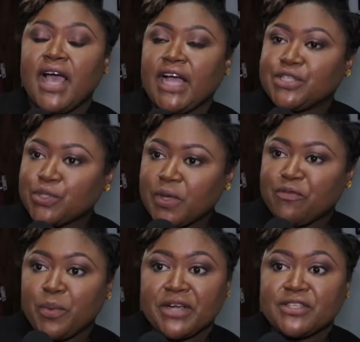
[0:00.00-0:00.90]
And so
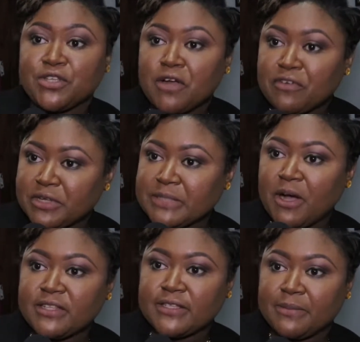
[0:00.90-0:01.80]
if we are serving
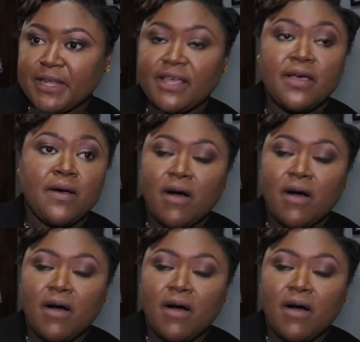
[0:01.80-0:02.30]
responsibly,